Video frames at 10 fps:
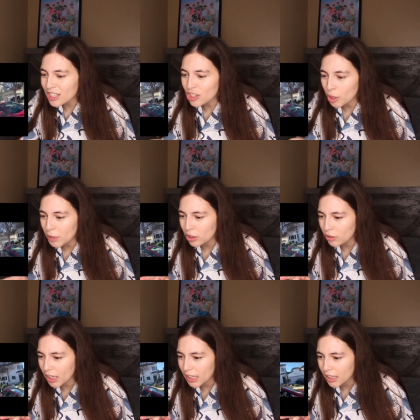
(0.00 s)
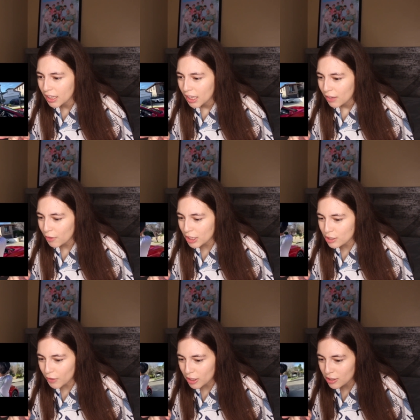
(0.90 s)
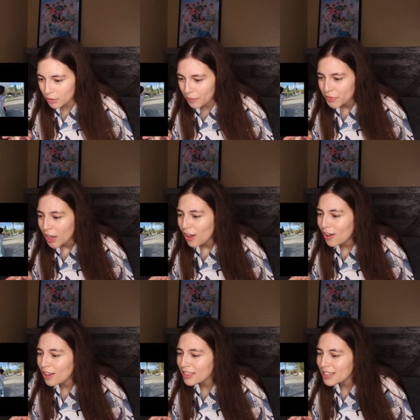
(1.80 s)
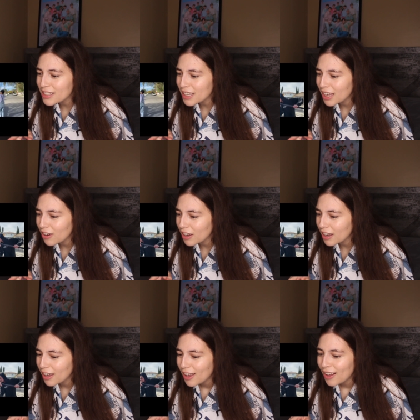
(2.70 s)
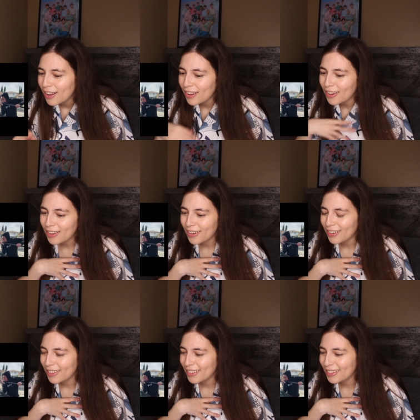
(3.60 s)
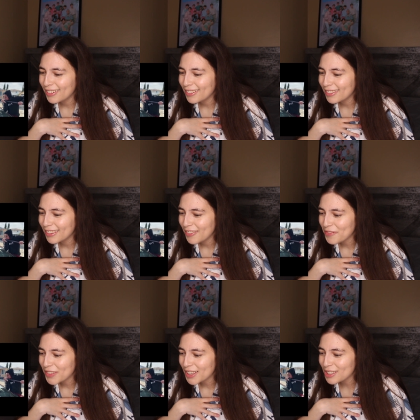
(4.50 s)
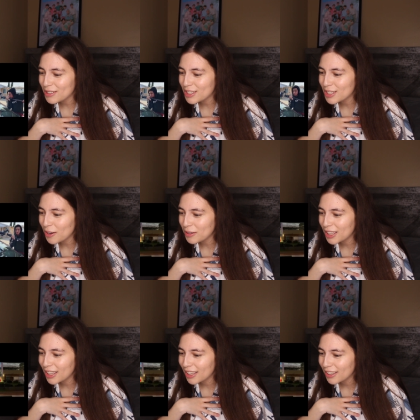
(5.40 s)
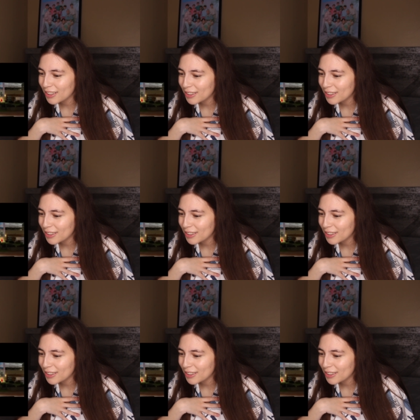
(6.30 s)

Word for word: Isn't Toby Lou like Brennan's friend or something? Oh, thanks to Carat. Oh, this is so cute.